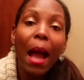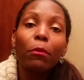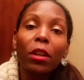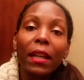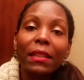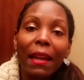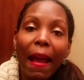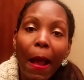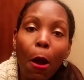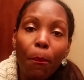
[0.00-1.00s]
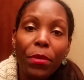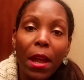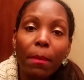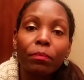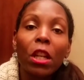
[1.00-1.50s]
I'm looking to help
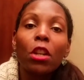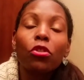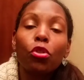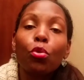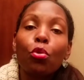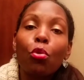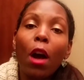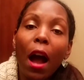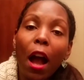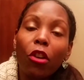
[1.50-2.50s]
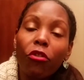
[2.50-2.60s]
them to uh,